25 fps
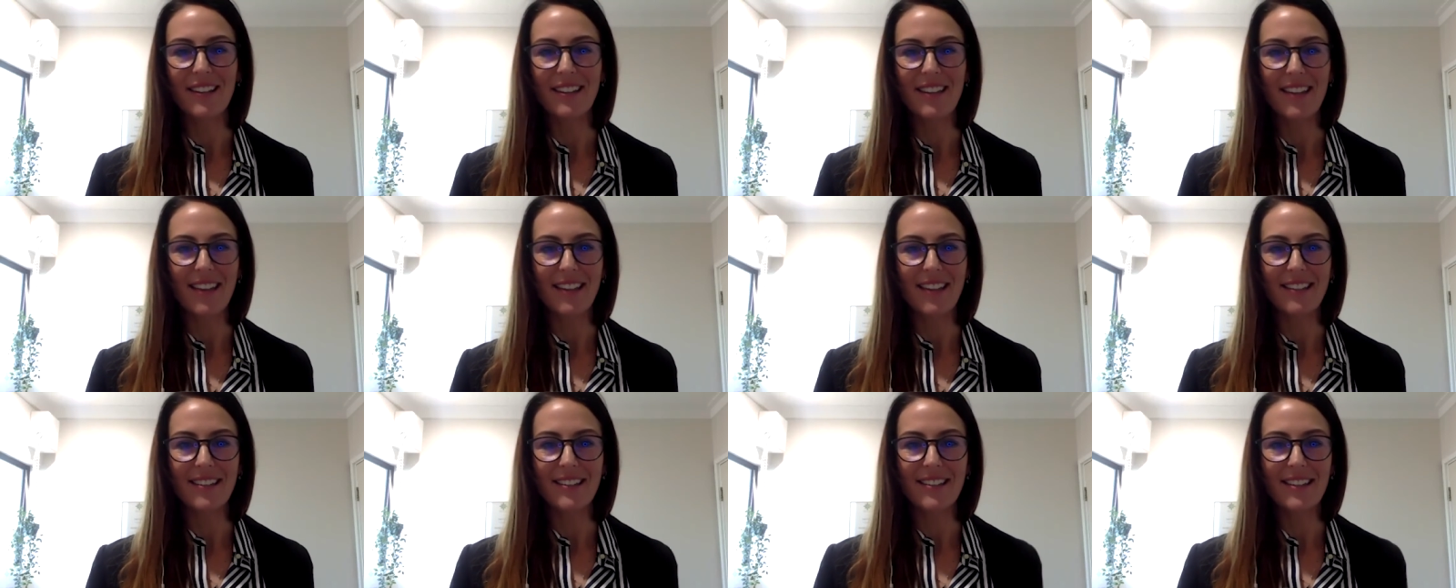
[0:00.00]

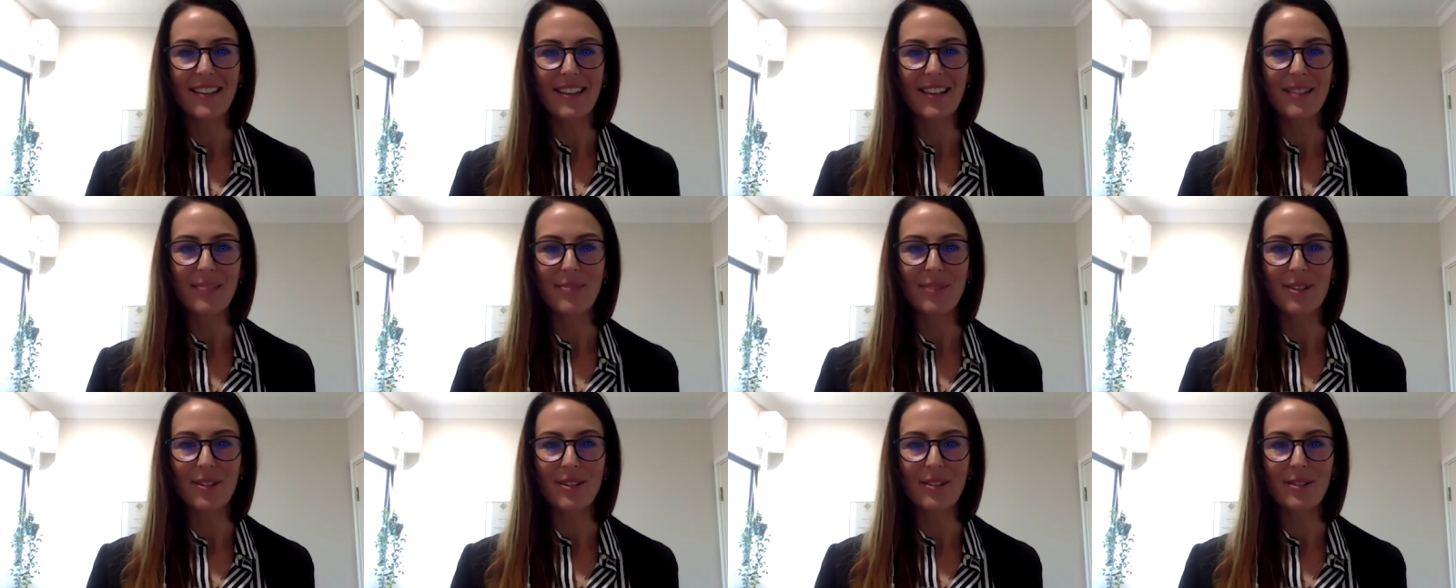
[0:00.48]
that's
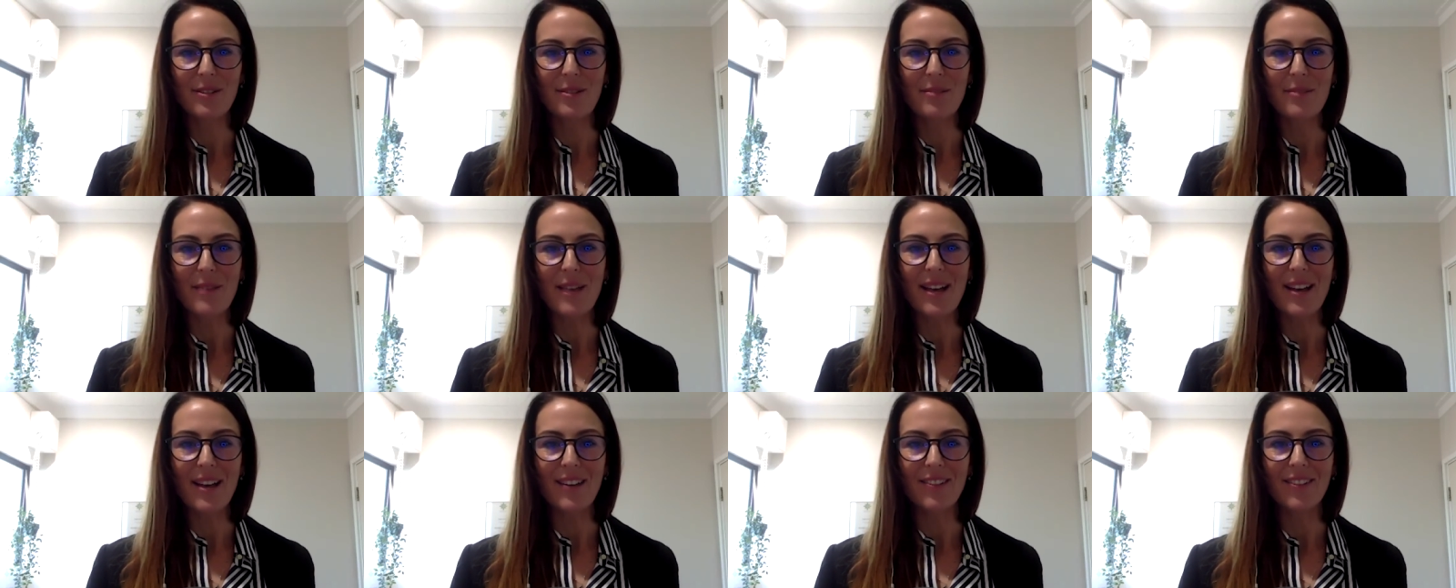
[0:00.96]
that's what it's all
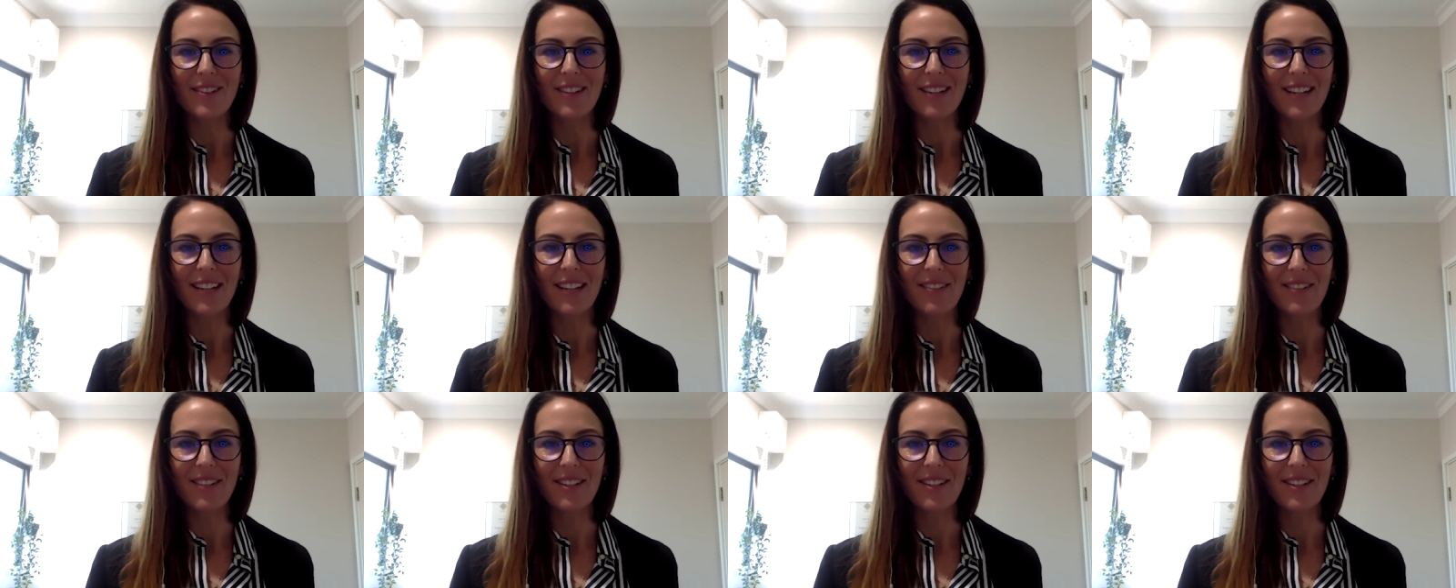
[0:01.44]
about, right?